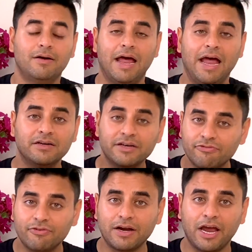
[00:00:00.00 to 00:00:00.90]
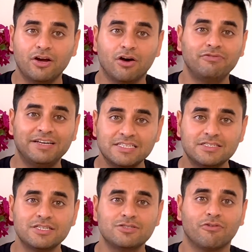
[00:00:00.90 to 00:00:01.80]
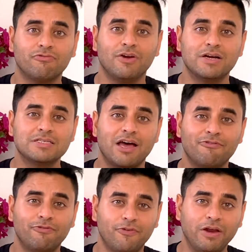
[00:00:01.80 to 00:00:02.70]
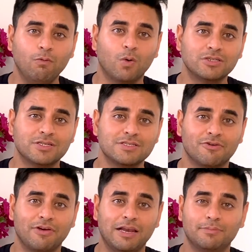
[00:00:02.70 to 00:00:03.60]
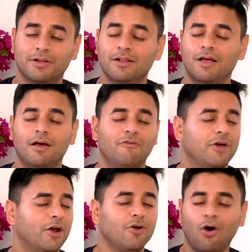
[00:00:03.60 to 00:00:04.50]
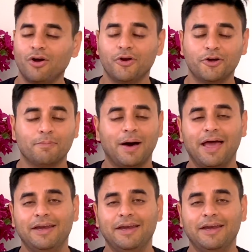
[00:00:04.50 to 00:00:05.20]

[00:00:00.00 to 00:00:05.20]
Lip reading: and different kind of testing softwares have free versions available. We are not going to buy any